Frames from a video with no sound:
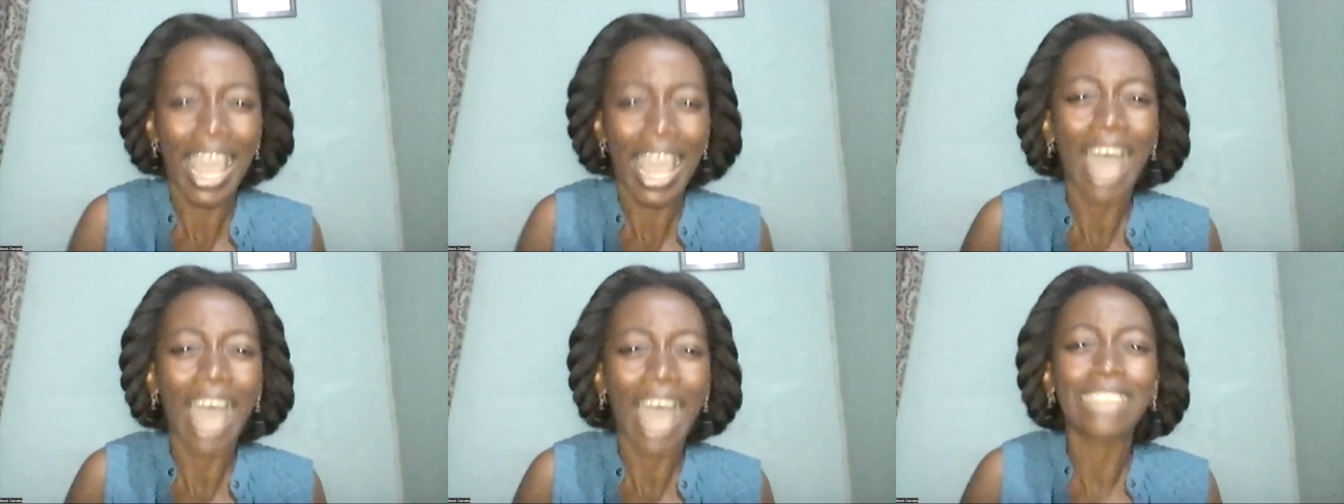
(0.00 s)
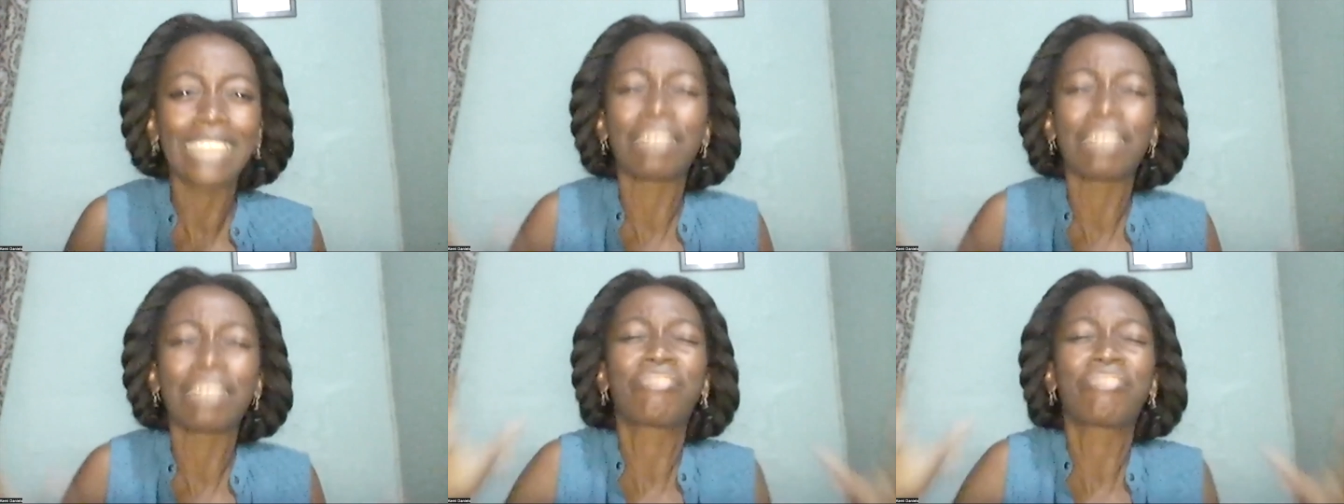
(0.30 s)
And
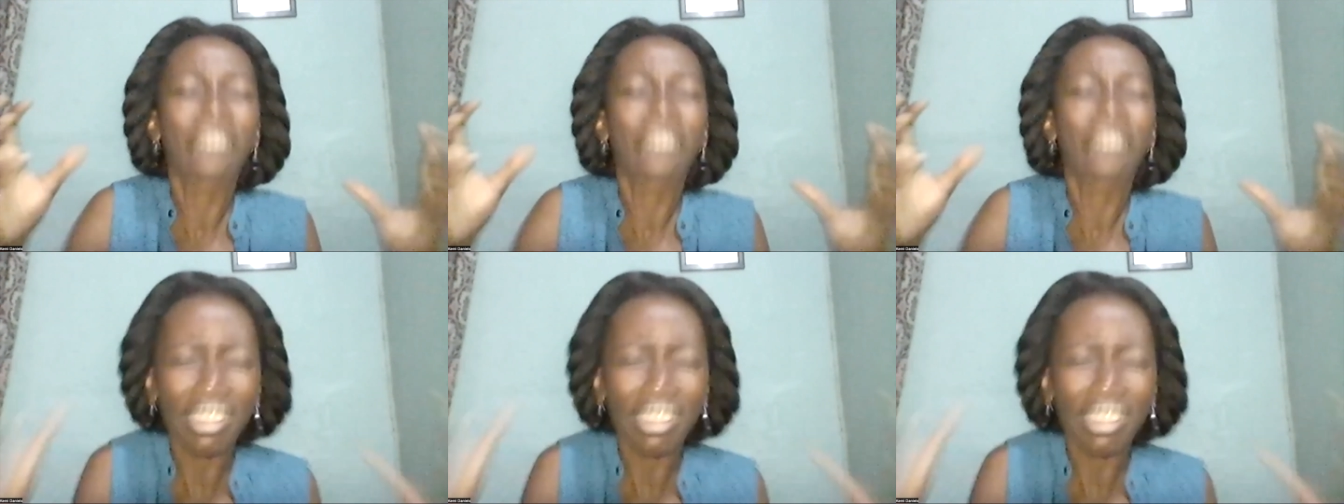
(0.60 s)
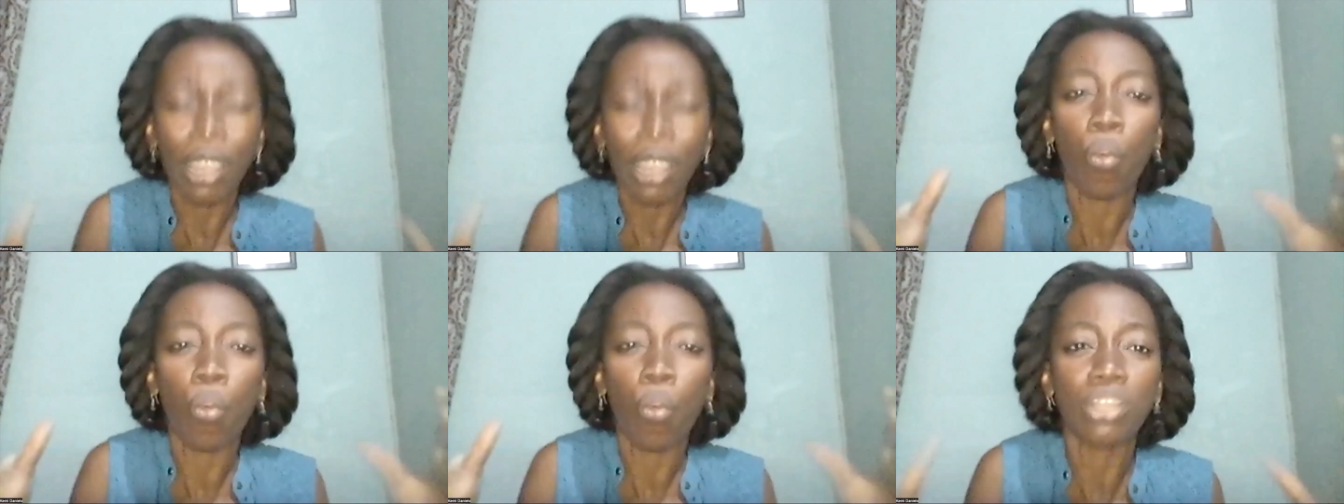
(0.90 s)
the
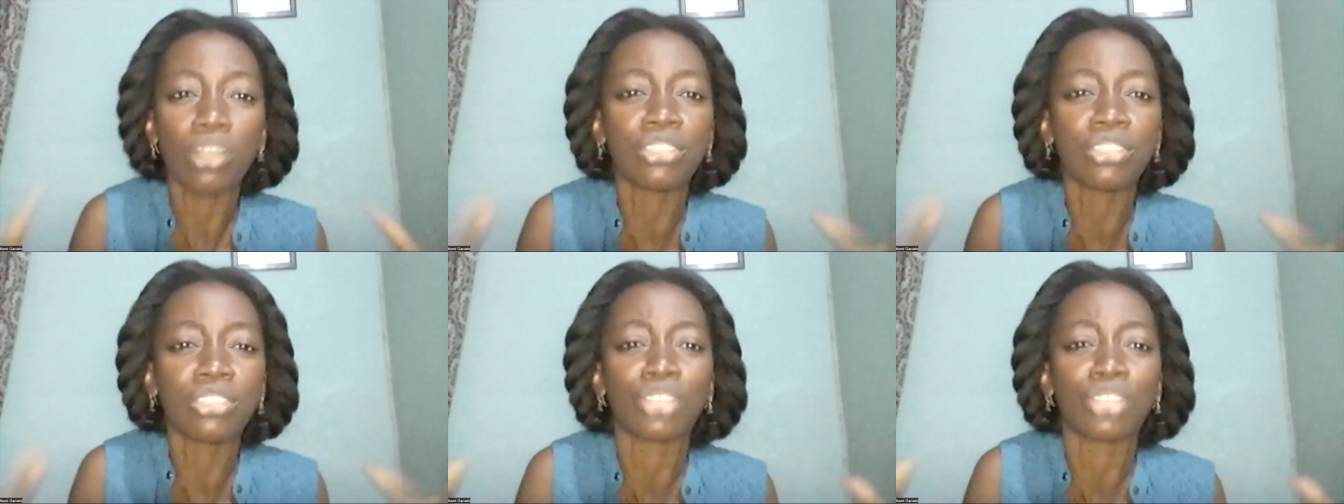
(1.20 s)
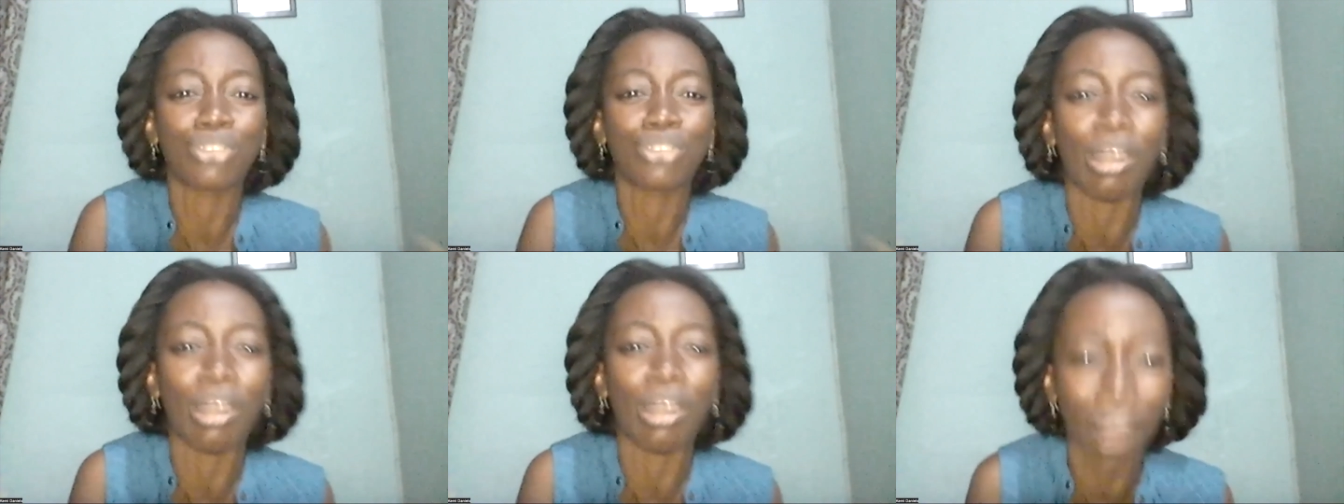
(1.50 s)
Father wants us to
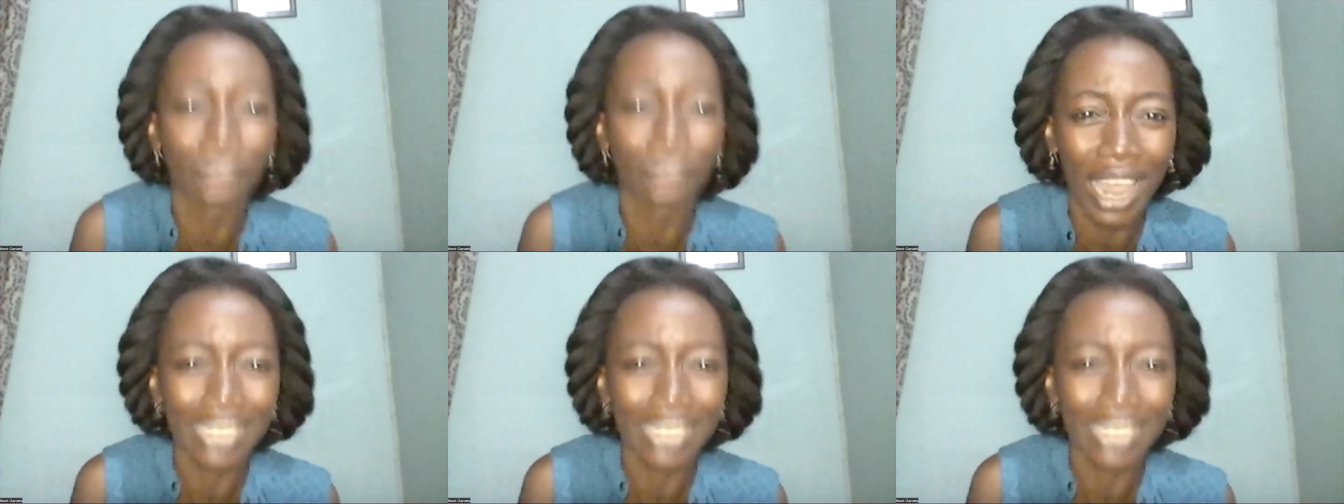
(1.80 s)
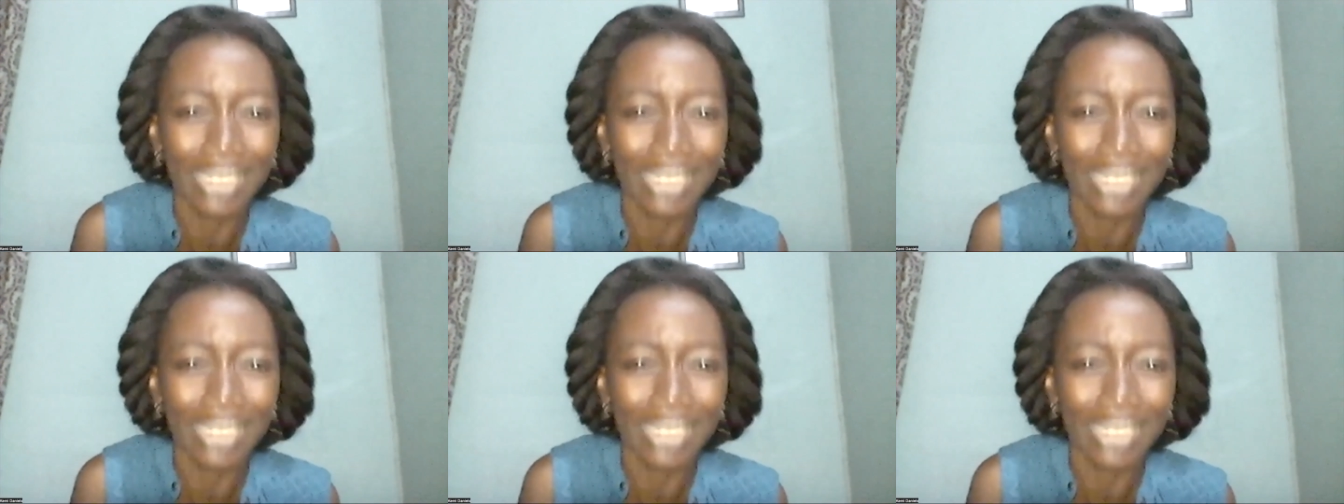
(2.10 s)
arise.